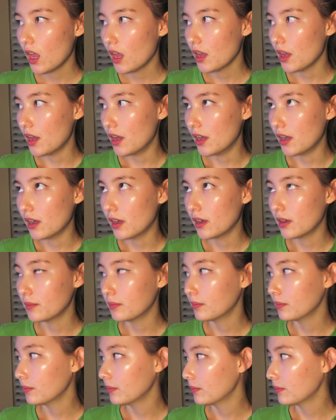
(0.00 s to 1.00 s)

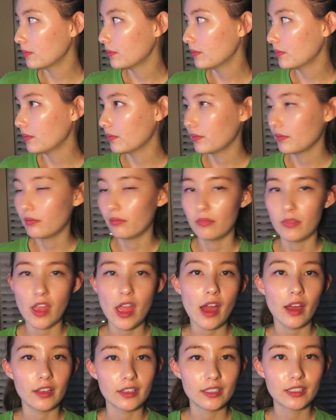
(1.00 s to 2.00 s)

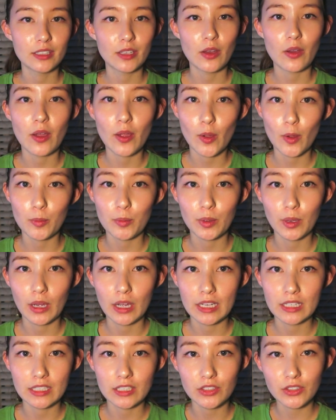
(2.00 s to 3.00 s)
Yeah, so I hope you
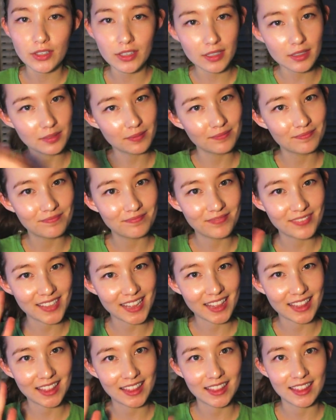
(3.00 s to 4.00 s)
guys enjoy.
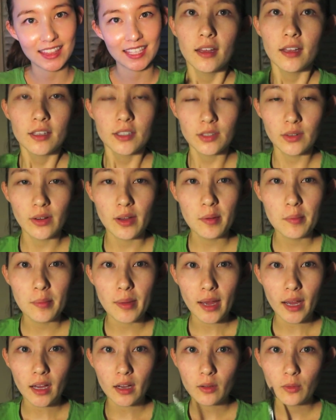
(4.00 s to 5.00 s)
So I'm
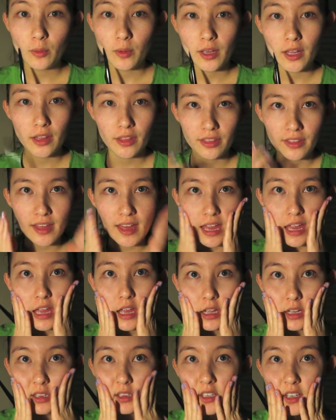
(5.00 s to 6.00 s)
back with a
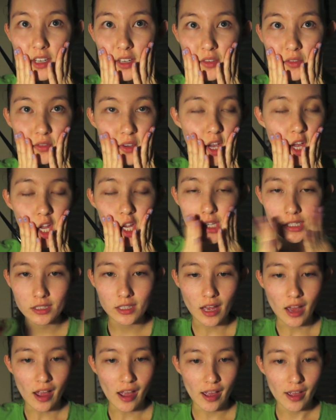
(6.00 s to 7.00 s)
clean face.
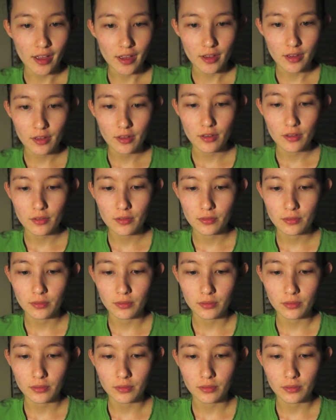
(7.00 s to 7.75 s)
I've